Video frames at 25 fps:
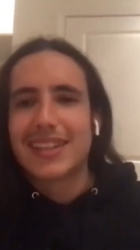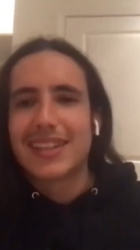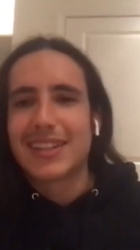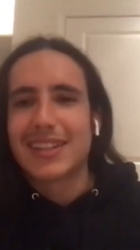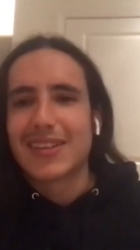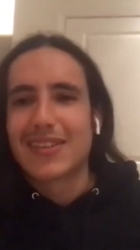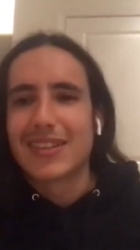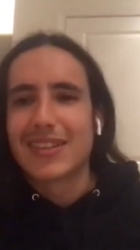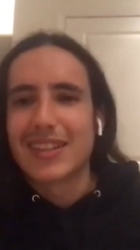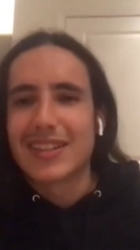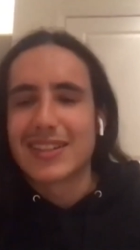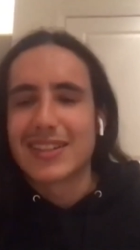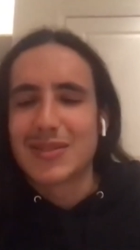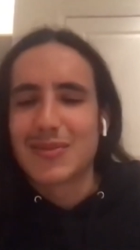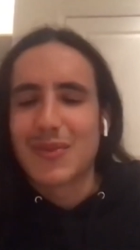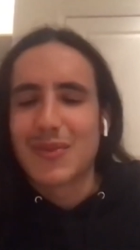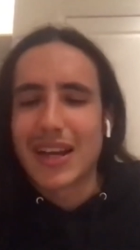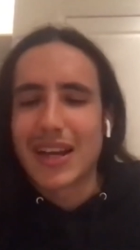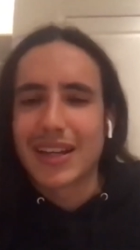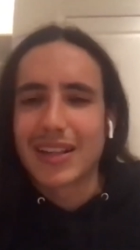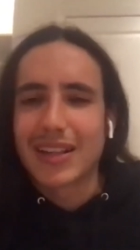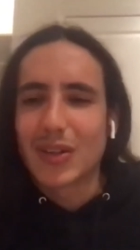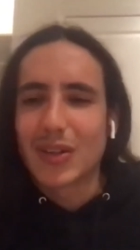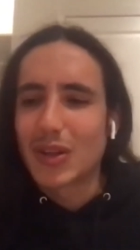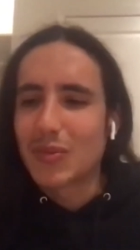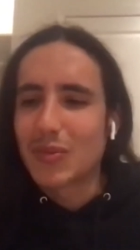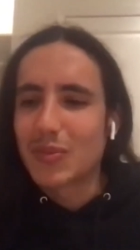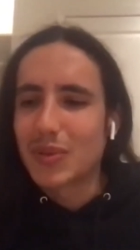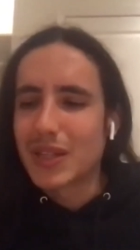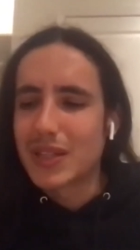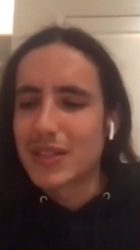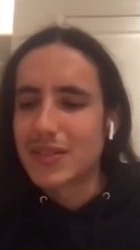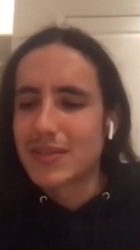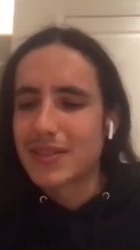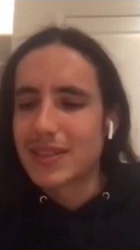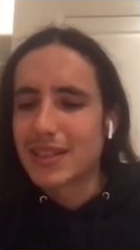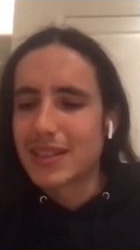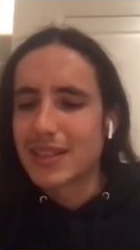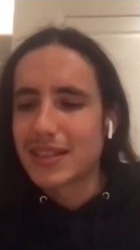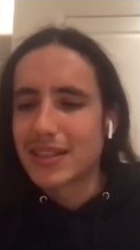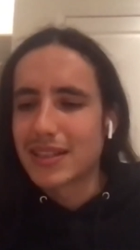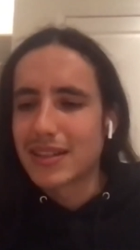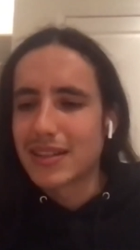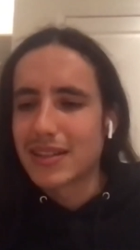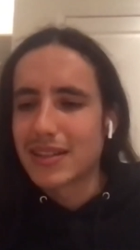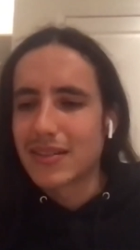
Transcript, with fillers: you know, get you back in a good place with it.